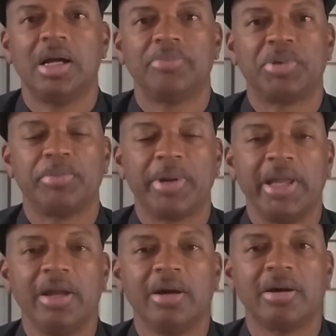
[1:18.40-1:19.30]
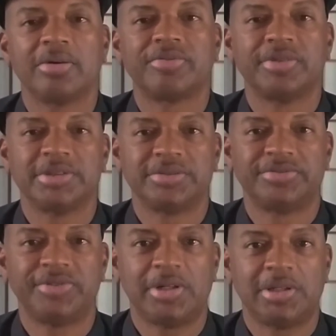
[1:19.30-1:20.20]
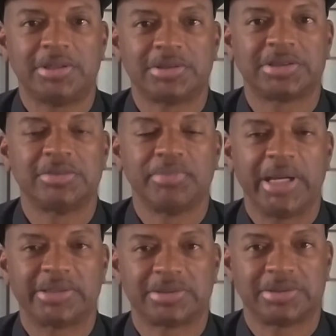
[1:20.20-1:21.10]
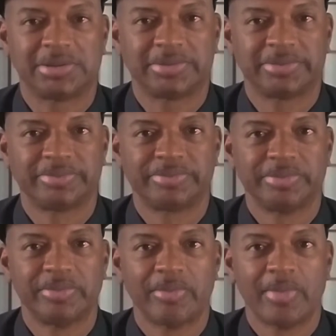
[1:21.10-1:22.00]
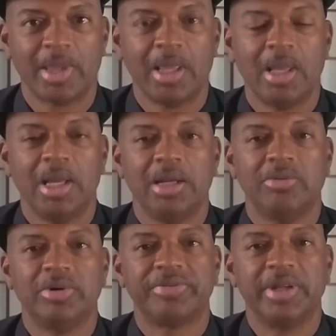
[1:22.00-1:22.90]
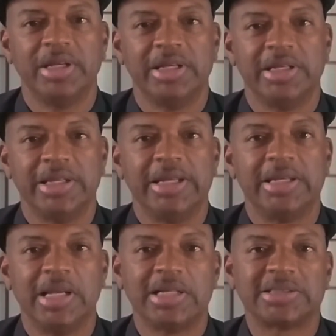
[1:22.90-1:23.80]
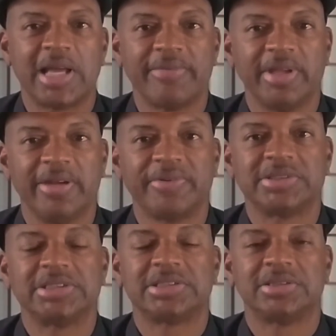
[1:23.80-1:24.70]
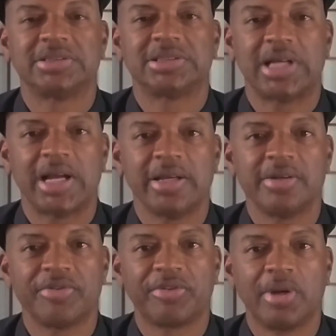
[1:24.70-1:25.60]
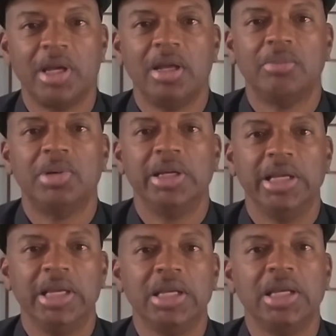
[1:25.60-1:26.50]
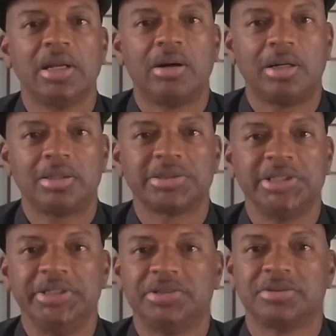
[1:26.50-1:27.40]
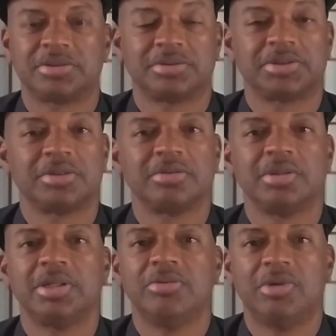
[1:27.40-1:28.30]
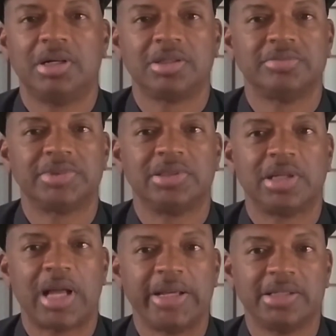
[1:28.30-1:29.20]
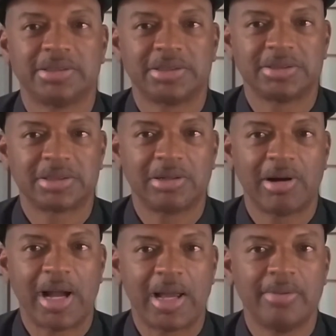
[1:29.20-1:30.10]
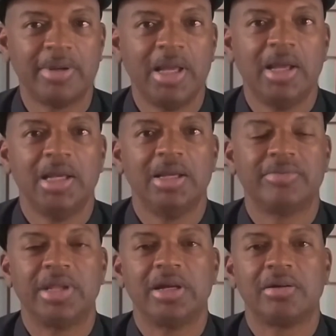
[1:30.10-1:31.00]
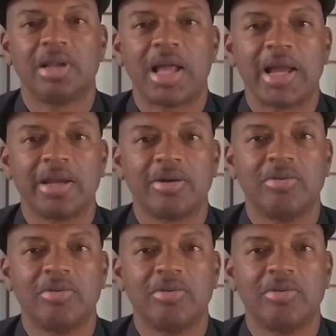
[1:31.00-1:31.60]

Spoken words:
prepare for the fall semester. It does have an emphasis on science, but any and all teachers are certainly welcome to like and subscribe if they like